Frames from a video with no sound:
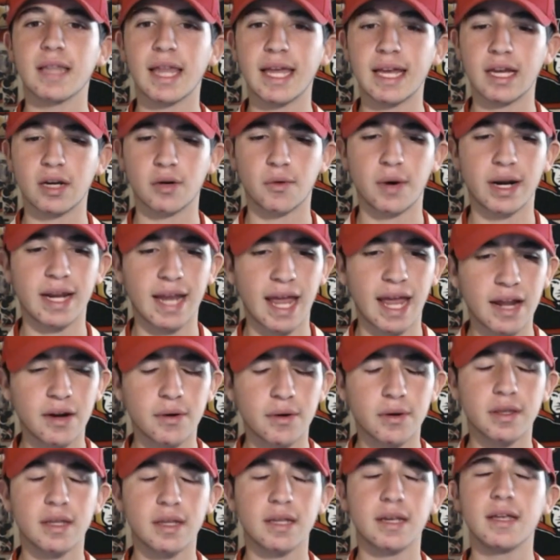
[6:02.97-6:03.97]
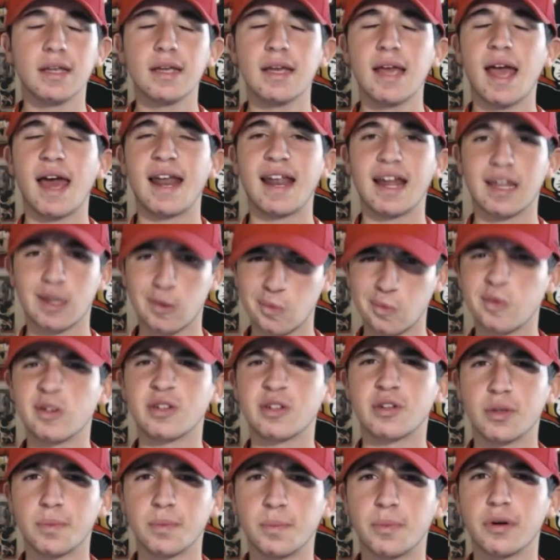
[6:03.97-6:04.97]
like Craig Anderson and hasn't been
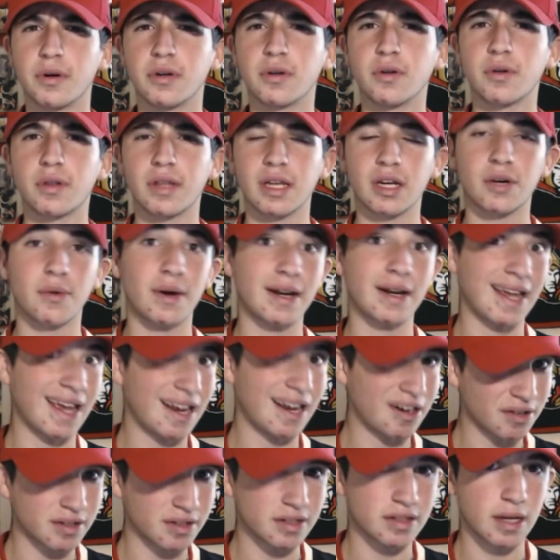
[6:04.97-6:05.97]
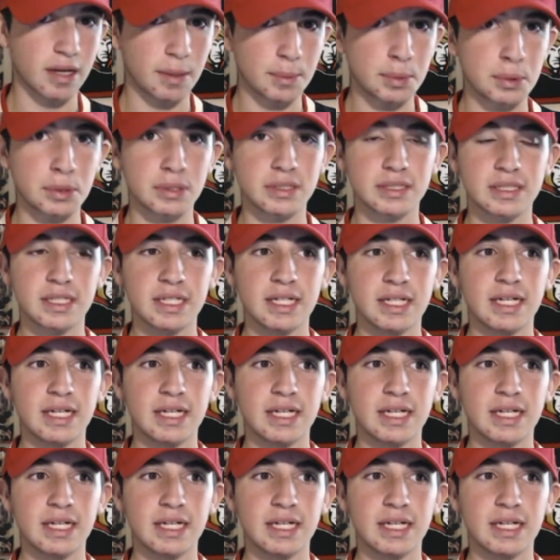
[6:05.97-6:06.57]
producing Craig Anderson numbers.